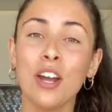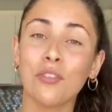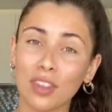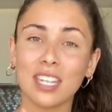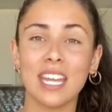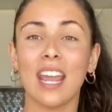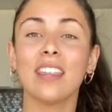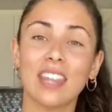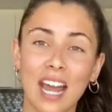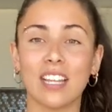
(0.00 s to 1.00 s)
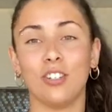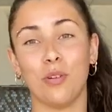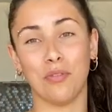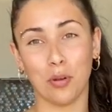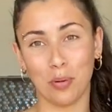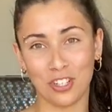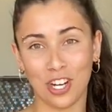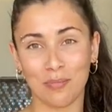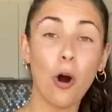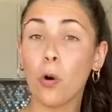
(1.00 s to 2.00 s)
for the day that I can do a full push
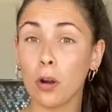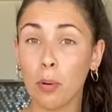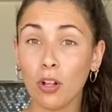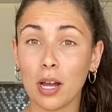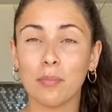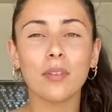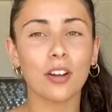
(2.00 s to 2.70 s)
up or pull up,